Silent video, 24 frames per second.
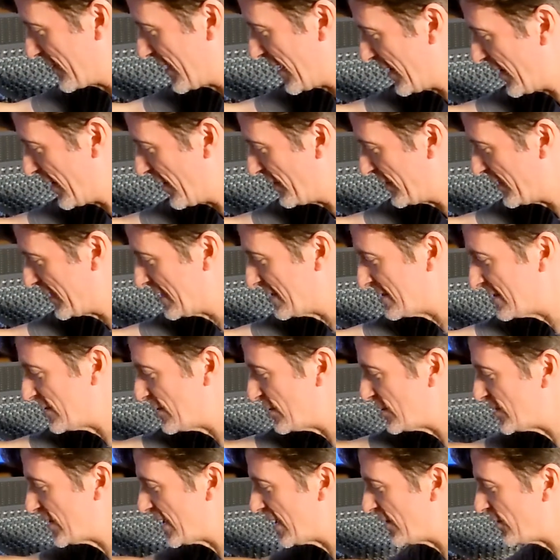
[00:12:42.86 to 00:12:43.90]
got on these two
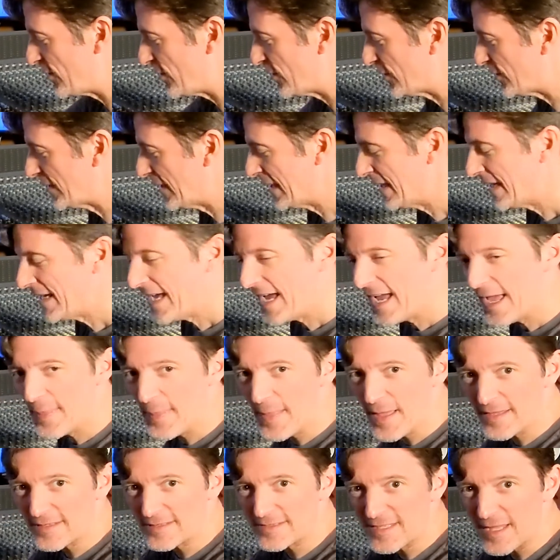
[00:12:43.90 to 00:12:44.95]
channels. And
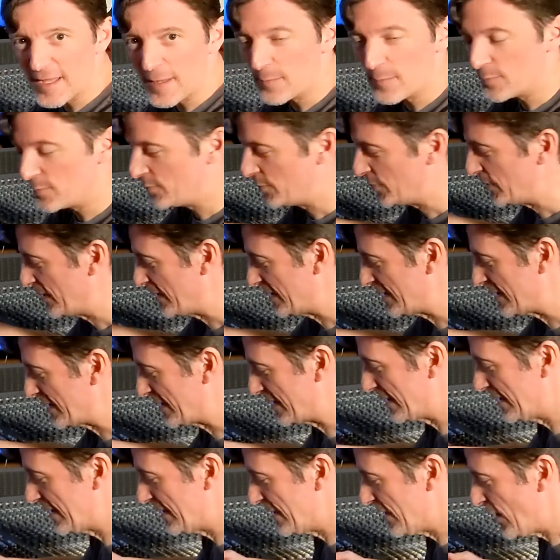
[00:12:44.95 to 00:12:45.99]
that's that big
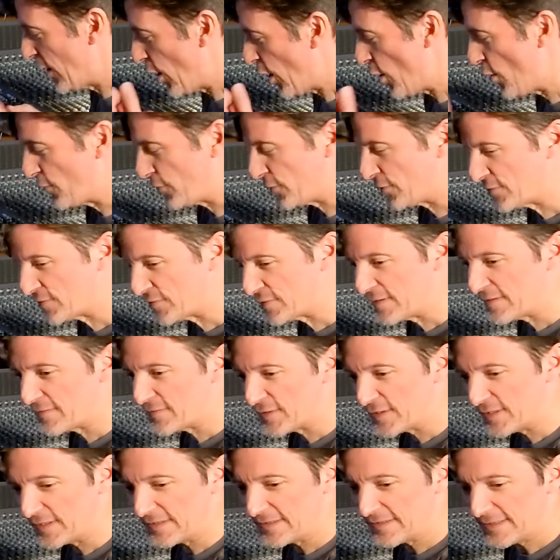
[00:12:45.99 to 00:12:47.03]

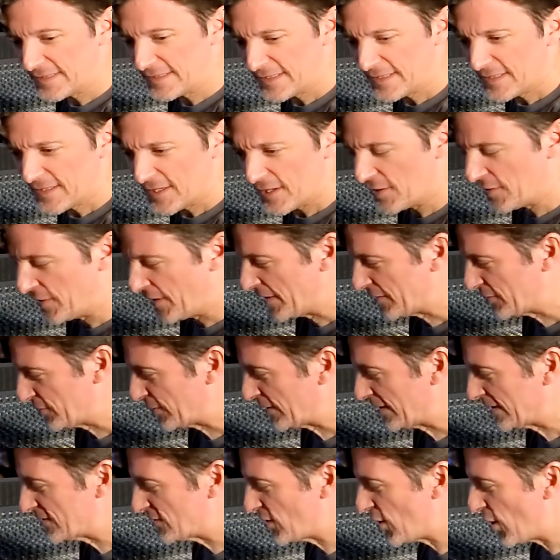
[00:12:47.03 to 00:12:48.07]
overdriven electric
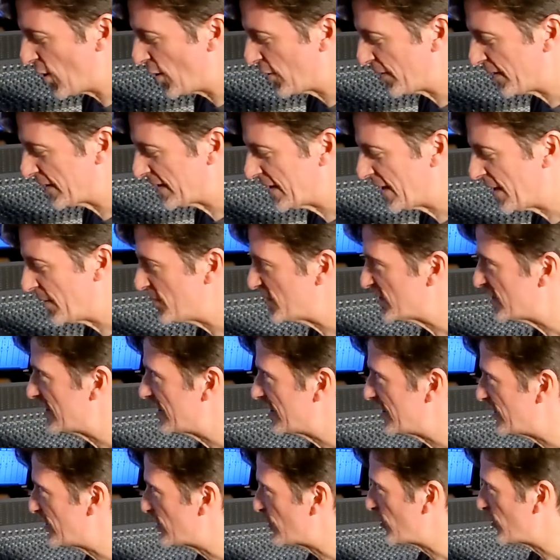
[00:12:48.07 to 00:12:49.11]
guitar that comes
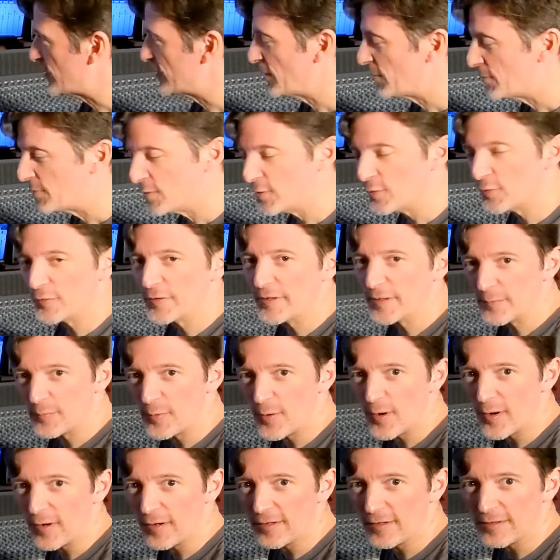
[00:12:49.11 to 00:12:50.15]
in during the building
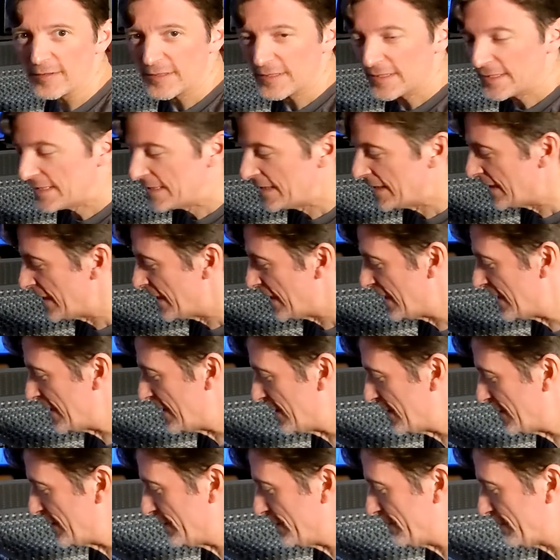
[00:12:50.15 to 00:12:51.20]
part.
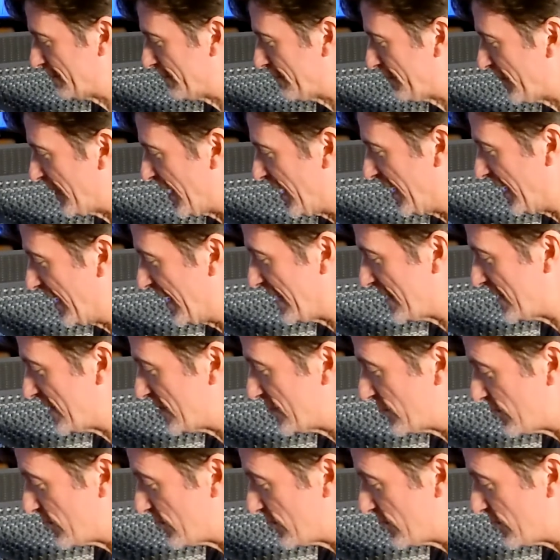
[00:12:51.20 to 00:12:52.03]
And that